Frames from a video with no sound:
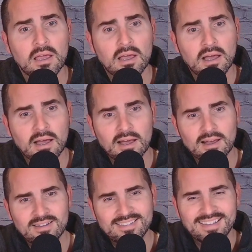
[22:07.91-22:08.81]
What
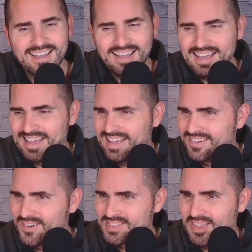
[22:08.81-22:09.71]

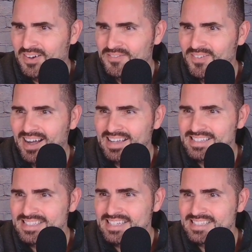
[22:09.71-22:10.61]
the fuck is
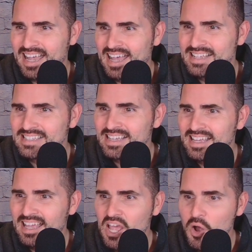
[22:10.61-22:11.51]
this, guys?
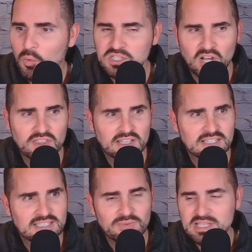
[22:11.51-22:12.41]
What's on the? Let's
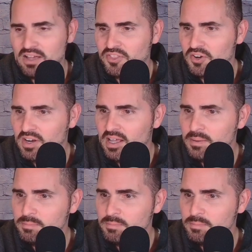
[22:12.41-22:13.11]
see what's out there today.